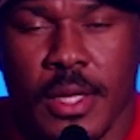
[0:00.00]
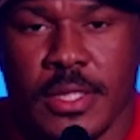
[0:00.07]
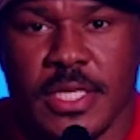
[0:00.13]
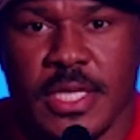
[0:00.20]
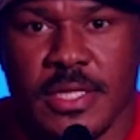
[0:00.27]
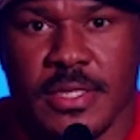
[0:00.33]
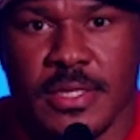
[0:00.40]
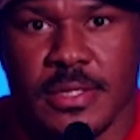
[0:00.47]

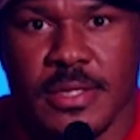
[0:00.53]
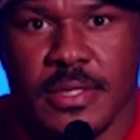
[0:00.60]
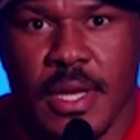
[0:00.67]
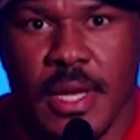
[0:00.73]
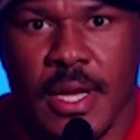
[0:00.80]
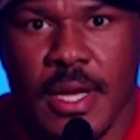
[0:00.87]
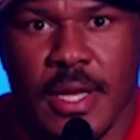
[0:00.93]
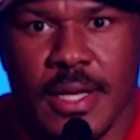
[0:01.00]
Jesus,
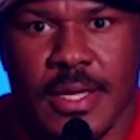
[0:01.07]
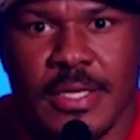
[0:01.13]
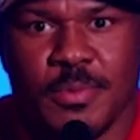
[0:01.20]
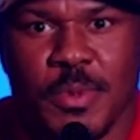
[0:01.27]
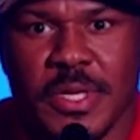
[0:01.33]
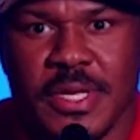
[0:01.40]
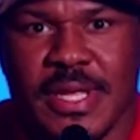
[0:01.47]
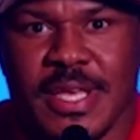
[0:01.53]
uh,
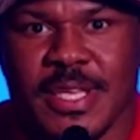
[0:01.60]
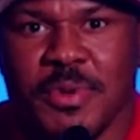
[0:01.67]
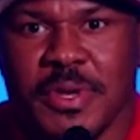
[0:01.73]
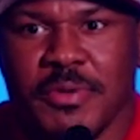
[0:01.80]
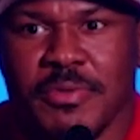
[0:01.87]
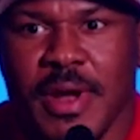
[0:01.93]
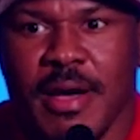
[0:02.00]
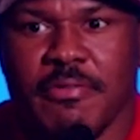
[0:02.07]
it's been it's
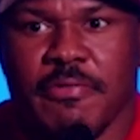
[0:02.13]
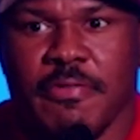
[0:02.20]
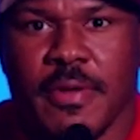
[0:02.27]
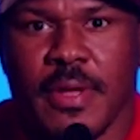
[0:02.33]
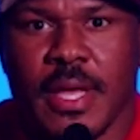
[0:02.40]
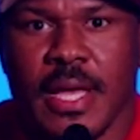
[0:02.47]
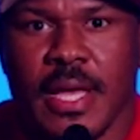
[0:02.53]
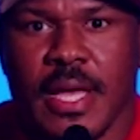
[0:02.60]
been
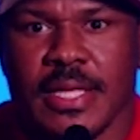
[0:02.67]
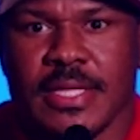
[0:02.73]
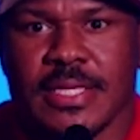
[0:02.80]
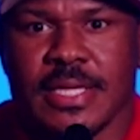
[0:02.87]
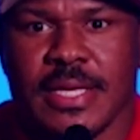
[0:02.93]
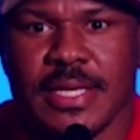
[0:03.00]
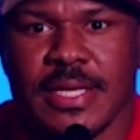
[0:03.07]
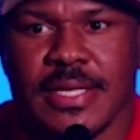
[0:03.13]
rough. Uh,
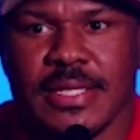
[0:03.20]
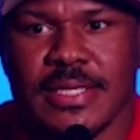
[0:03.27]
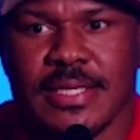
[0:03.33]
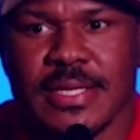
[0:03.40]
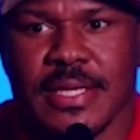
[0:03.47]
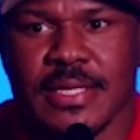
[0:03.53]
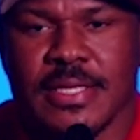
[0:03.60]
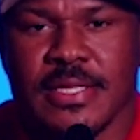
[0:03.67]
it's a
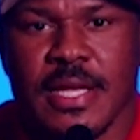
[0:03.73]
it's it's